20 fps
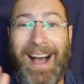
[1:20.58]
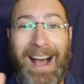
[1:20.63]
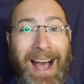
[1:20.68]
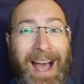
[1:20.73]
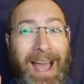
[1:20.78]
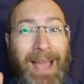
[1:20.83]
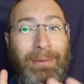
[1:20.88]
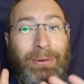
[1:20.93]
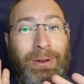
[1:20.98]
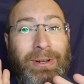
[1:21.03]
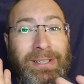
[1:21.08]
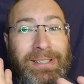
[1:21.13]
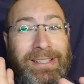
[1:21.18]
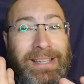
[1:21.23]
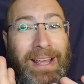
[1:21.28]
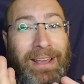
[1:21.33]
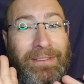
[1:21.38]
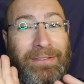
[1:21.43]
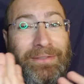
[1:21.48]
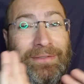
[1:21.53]
I'm going to
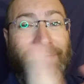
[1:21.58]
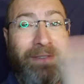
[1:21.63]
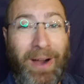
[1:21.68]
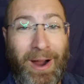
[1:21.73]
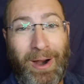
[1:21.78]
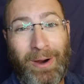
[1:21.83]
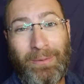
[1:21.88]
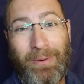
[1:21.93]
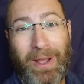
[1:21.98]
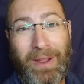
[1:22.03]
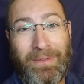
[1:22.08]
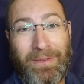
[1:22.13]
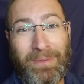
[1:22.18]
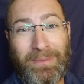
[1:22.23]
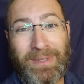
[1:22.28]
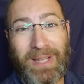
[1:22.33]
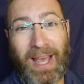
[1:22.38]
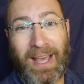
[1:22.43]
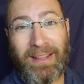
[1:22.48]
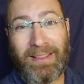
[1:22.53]
stay far away
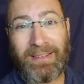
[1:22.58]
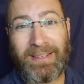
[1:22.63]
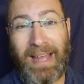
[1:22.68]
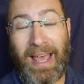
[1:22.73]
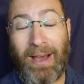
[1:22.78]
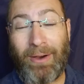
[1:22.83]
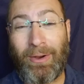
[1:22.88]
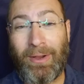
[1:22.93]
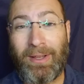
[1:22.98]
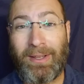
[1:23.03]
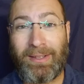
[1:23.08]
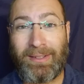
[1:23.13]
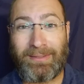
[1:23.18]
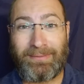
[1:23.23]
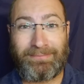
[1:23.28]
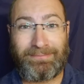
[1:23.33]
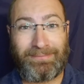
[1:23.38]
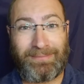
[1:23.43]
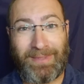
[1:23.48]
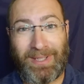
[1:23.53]
from death. Now,
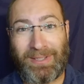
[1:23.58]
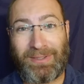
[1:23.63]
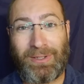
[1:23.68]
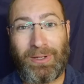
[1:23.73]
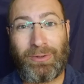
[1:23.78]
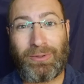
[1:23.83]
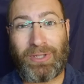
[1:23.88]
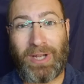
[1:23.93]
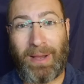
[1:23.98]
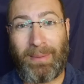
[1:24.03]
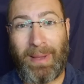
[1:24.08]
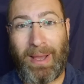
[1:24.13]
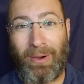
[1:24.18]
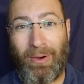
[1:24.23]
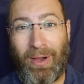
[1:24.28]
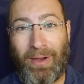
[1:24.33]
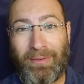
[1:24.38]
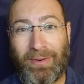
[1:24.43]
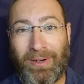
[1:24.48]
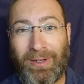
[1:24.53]
this new job,
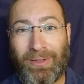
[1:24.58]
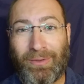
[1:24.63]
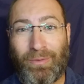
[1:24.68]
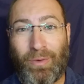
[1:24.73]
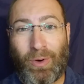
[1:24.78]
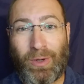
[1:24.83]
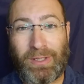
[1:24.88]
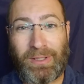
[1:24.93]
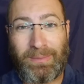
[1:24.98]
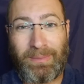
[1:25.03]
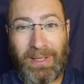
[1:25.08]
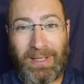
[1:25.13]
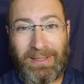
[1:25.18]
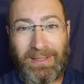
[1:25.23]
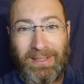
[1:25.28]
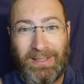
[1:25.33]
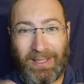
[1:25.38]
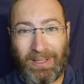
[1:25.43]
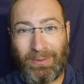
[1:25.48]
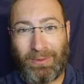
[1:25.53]
however, is forcing me
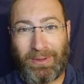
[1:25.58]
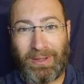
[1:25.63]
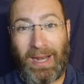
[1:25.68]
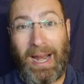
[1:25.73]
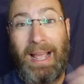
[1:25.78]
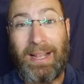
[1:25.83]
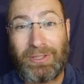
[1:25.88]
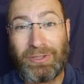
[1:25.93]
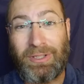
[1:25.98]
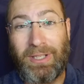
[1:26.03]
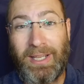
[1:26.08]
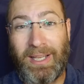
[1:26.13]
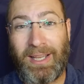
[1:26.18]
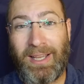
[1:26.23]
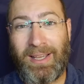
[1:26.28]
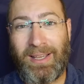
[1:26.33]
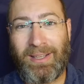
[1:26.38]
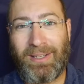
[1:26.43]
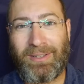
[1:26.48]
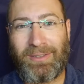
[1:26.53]
to deal with it. I
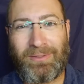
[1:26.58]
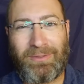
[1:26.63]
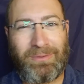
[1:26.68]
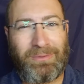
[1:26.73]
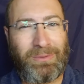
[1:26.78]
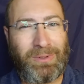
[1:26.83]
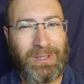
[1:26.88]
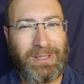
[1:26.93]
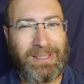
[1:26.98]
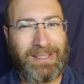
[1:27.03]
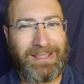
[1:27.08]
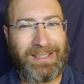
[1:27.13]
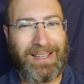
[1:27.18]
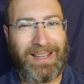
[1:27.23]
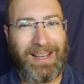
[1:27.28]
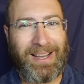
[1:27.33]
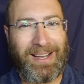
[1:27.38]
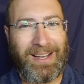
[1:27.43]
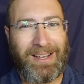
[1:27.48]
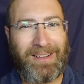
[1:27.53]
actually was
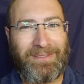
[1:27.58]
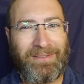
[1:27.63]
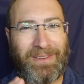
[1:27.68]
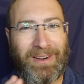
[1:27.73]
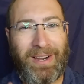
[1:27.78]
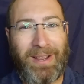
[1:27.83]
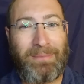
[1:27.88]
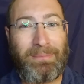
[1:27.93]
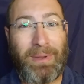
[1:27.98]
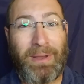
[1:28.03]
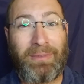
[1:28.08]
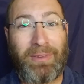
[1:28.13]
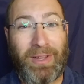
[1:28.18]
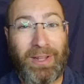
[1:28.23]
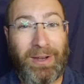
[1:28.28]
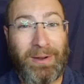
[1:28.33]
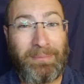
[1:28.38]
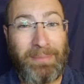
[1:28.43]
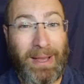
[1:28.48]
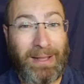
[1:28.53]
very
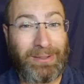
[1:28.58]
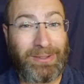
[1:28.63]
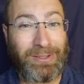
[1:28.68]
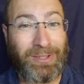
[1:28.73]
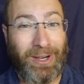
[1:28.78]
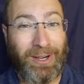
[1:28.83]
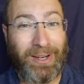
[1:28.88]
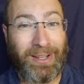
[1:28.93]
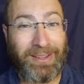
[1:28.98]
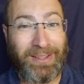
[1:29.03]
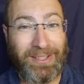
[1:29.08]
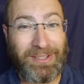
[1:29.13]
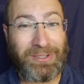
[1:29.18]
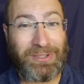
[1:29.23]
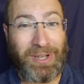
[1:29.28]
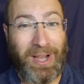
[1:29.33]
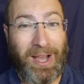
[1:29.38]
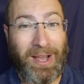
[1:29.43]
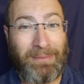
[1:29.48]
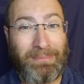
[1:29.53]
ambivalent about starting this
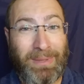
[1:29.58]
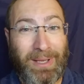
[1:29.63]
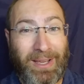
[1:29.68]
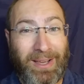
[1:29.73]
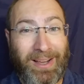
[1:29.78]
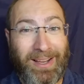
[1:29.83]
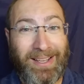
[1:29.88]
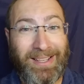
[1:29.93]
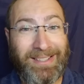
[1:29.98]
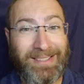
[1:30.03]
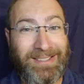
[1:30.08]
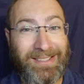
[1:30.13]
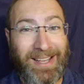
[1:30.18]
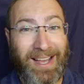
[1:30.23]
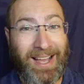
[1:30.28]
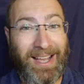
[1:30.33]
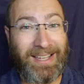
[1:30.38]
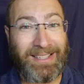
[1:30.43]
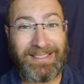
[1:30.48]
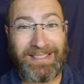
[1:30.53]
job because
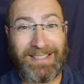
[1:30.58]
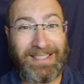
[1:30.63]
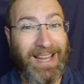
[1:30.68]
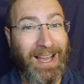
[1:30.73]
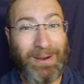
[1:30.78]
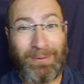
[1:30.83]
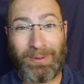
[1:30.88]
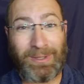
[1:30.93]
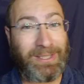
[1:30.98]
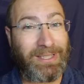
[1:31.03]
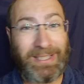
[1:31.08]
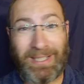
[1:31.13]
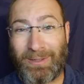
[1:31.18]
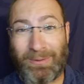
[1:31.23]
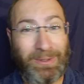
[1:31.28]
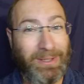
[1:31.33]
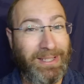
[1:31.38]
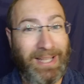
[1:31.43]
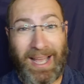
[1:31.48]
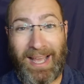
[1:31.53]
I did not want to
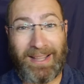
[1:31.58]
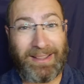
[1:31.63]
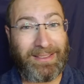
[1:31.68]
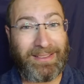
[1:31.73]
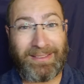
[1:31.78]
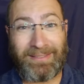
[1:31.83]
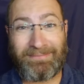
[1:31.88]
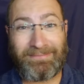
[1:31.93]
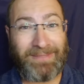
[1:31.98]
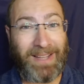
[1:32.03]
deal with death.